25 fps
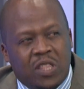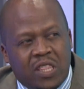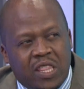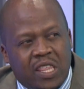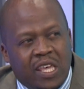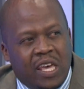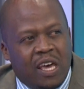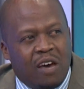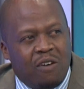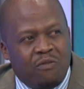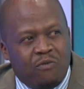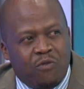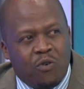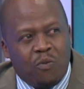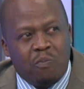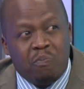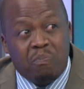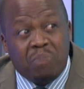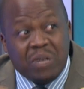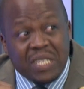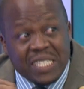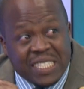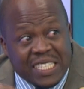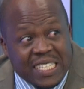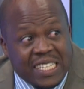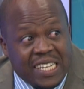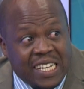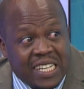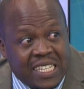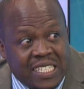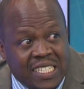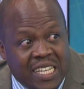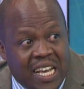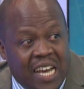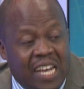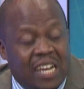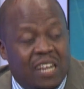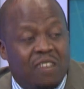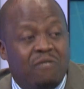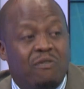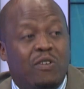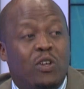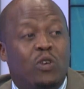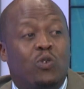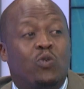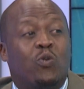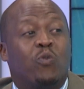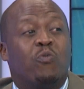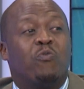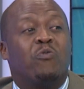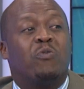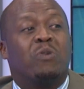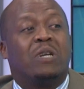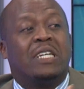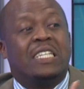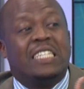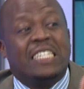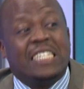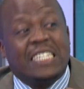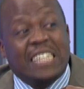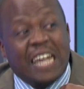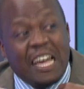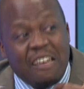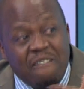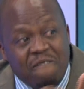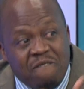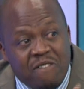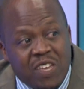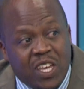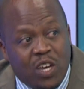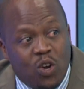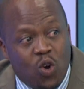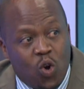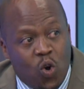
there for business and even to driving